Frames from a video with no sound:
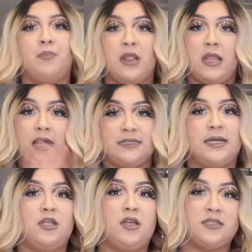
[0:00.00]
Like I
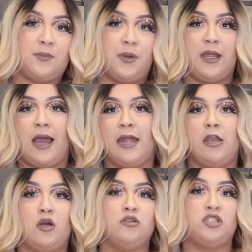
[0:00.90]
said, you guys can put it high or
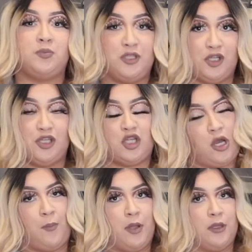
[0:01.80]
low. Just make sure you check up on